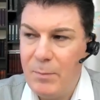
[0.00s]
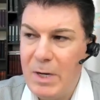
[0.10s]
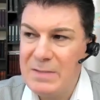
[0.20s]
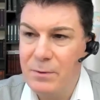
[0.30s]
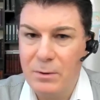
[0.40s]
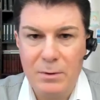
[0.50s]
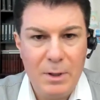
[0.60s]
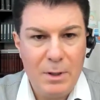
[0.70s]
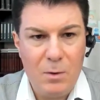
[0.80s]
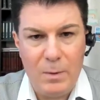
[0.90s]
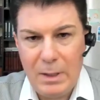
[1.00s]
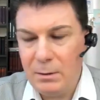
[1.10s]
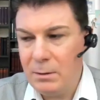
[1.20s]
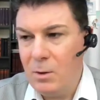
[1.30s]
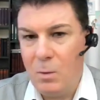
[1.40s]
password
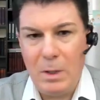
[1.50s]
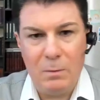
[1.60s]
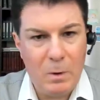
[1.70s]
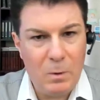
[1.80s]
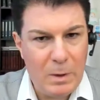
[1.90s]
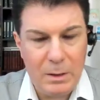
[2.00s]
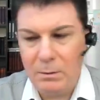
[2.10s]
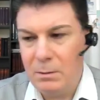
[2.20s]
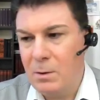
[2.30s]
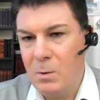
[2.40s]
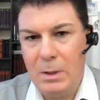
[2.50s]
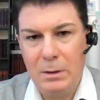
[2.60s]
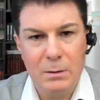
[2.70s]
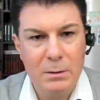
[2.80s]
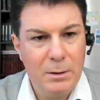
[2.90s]
1, 1, 1, 1,
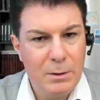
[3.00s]
1,